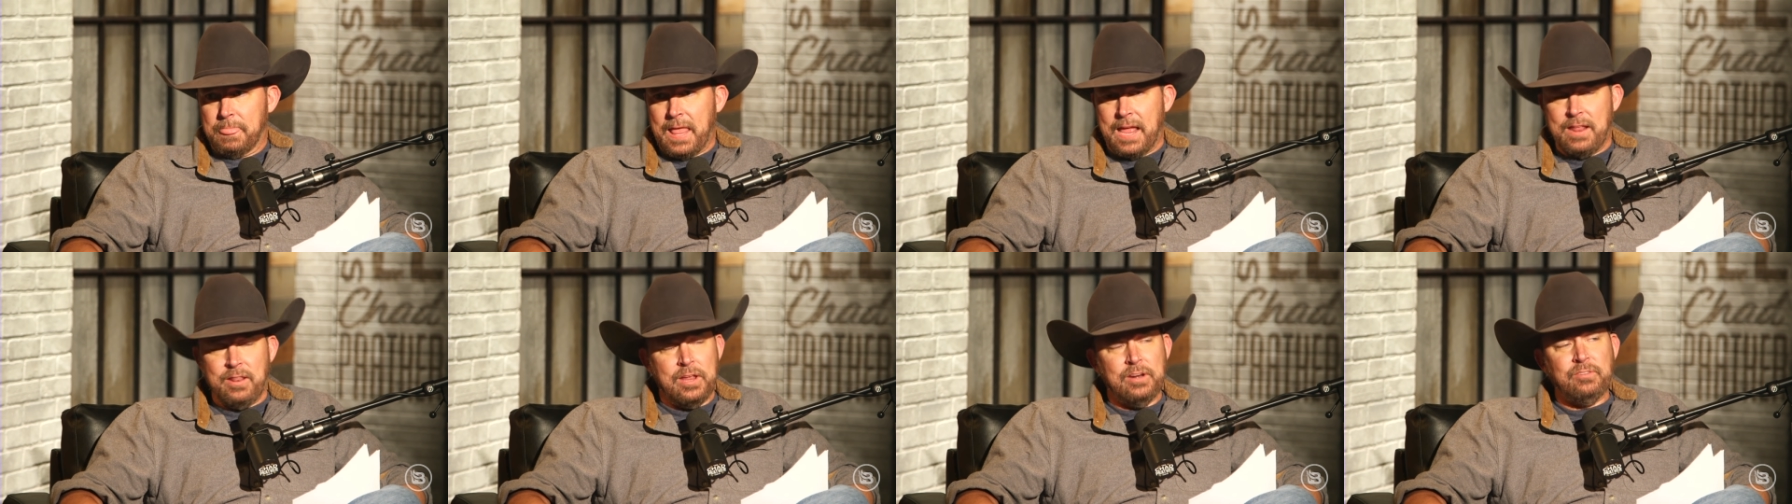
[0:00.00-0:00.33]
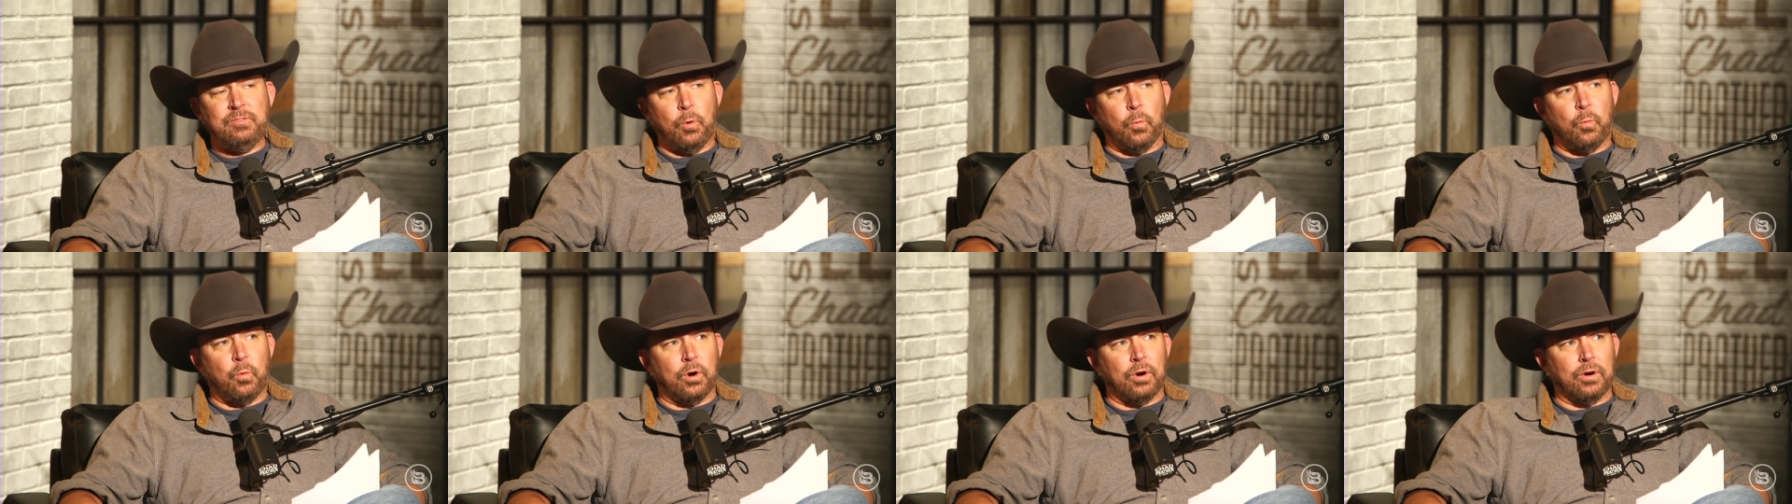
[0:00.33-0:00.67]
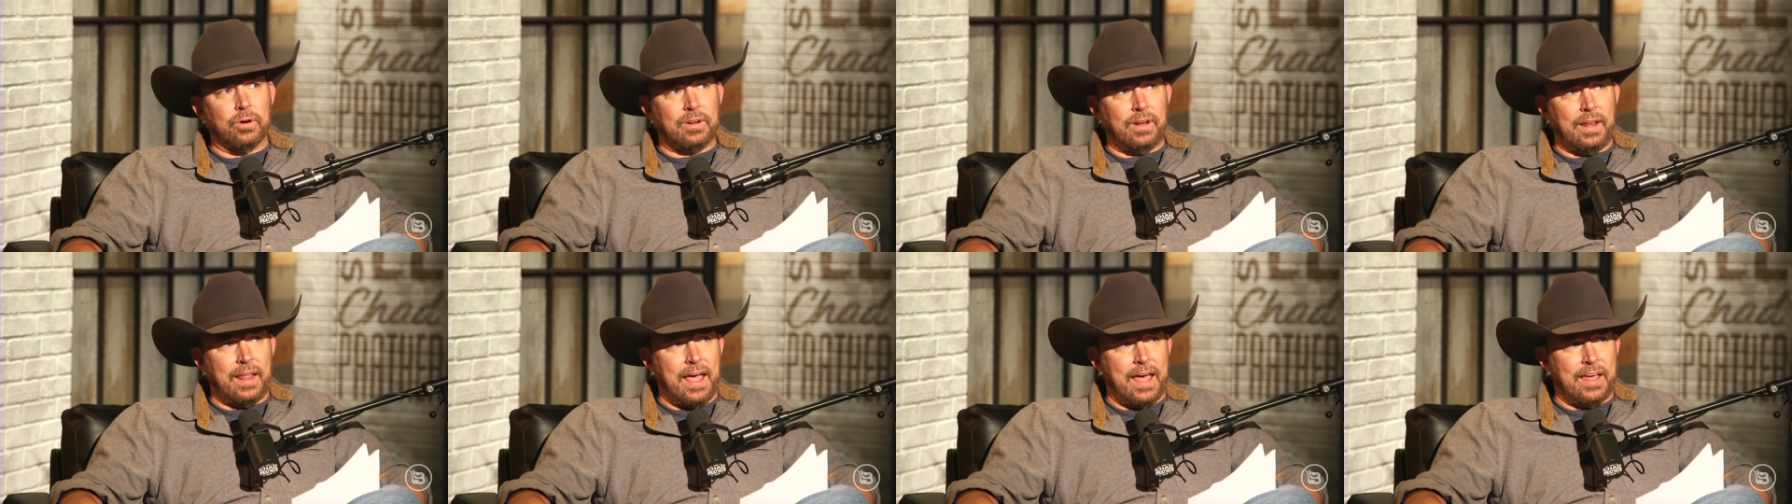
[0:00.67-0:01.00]
and these are
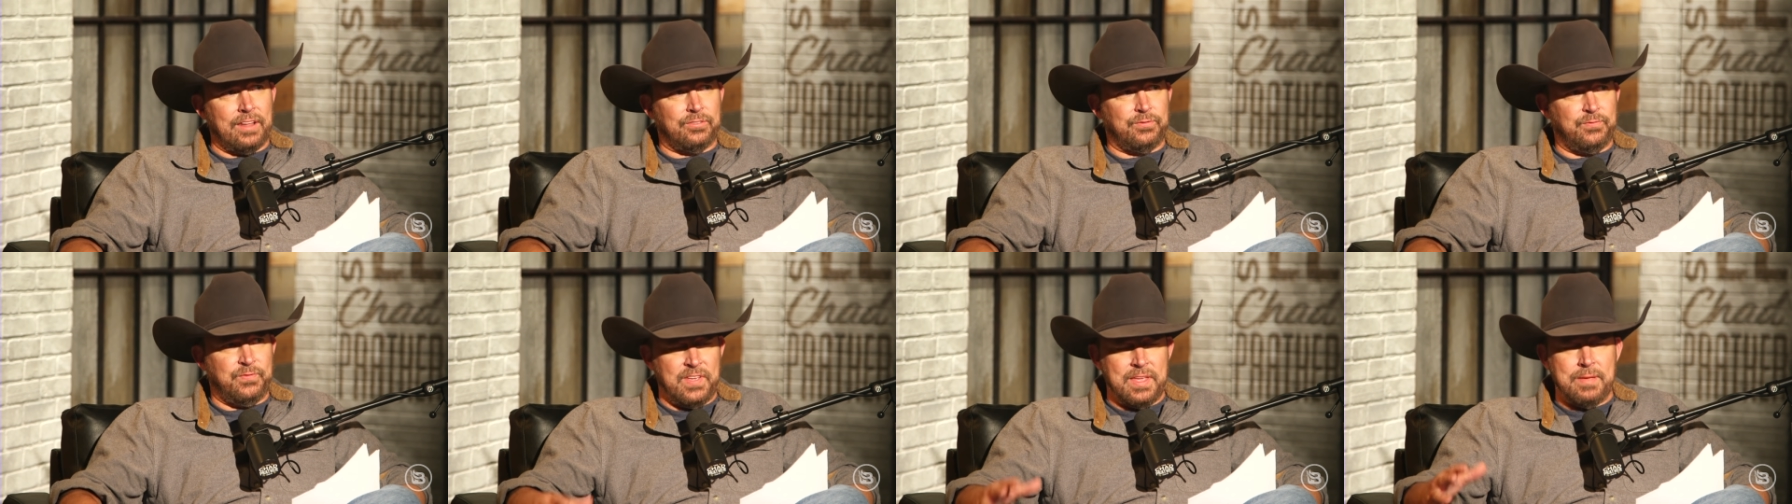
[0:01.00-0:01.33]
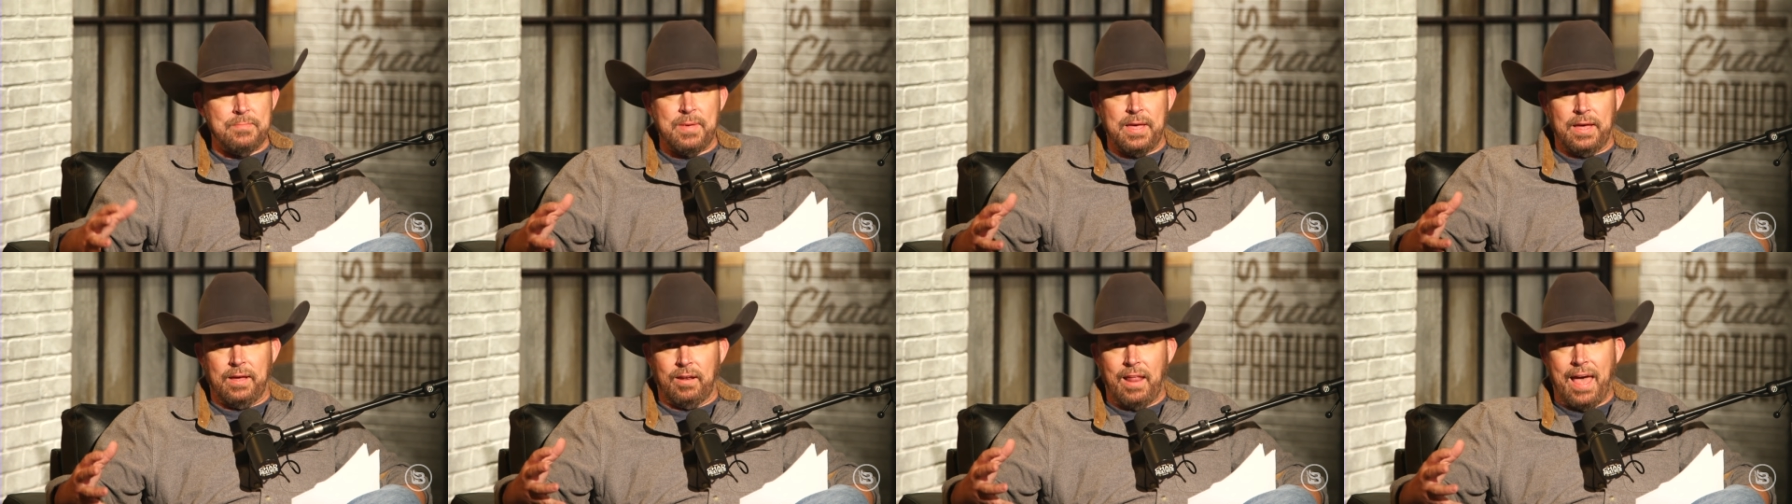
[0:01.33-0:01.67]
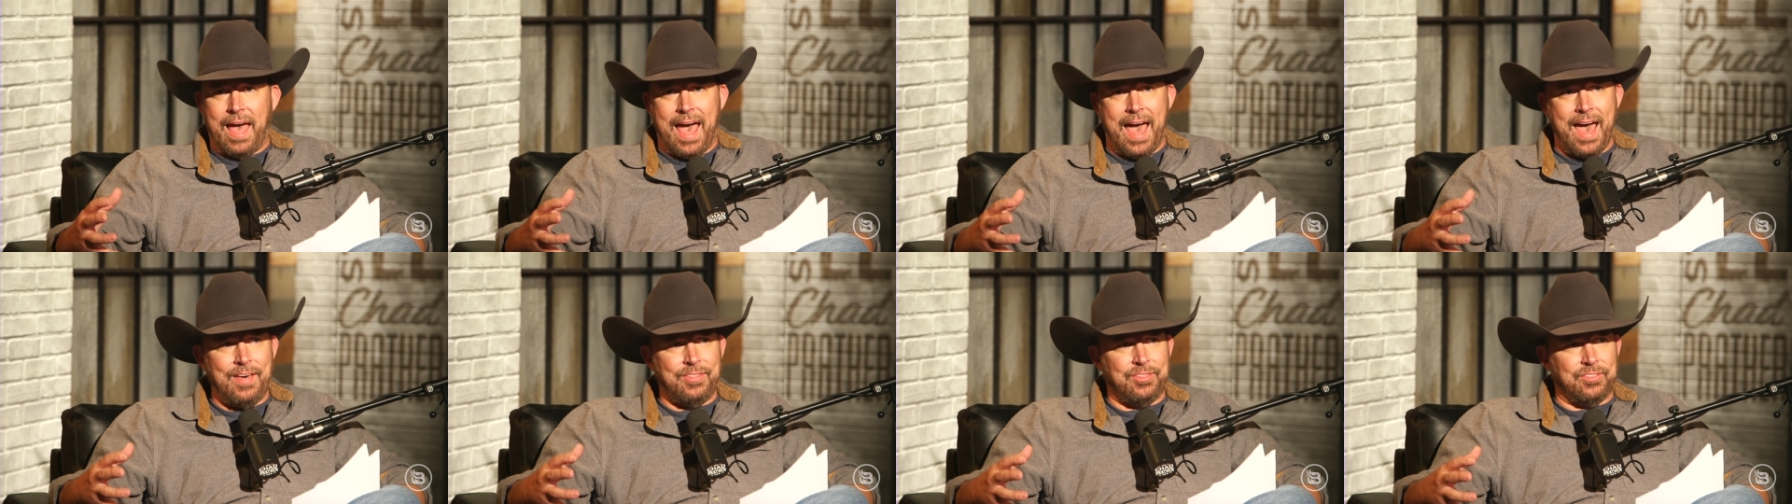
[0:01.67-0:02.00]
world class female
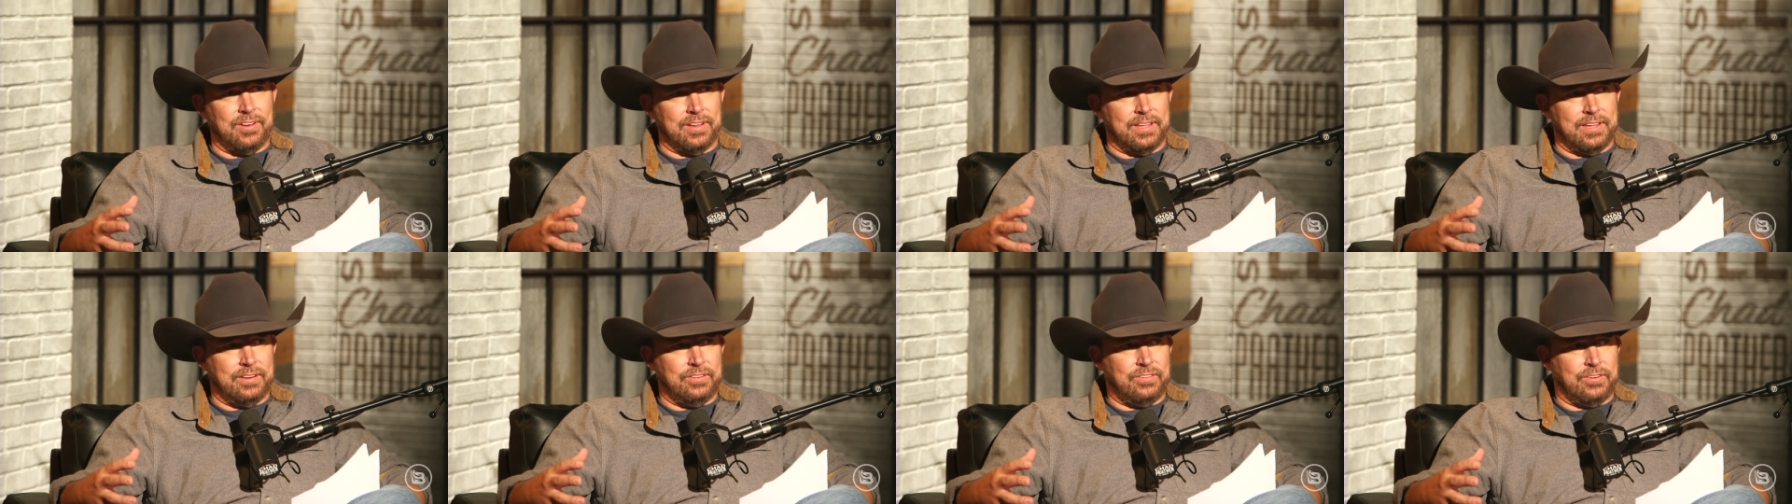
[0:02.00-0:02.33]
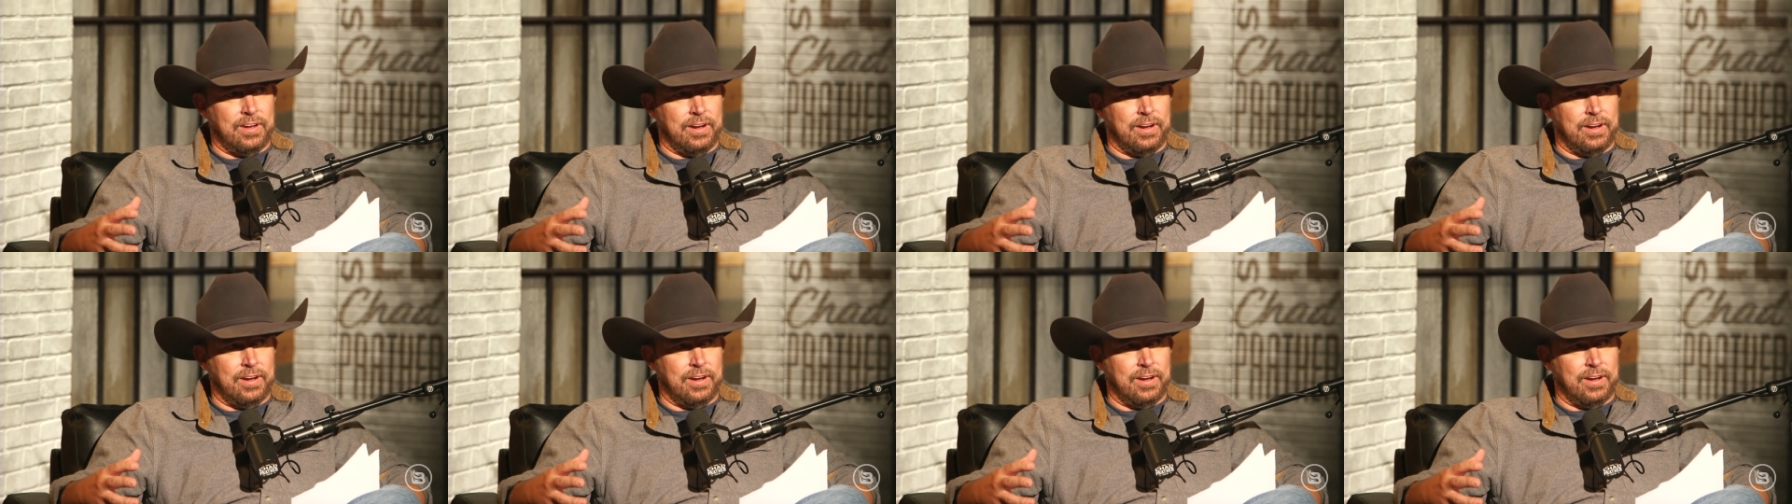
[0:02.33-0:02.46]
athletes